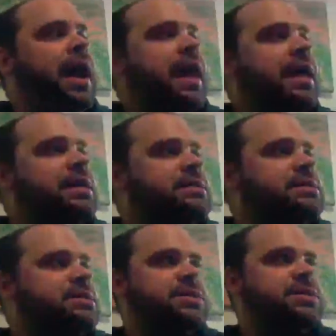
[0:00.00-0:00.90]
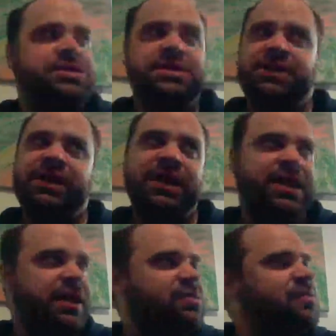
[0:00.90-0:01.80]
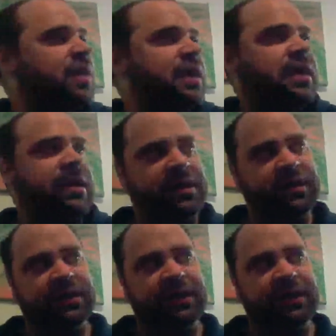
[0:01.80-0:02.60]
And things like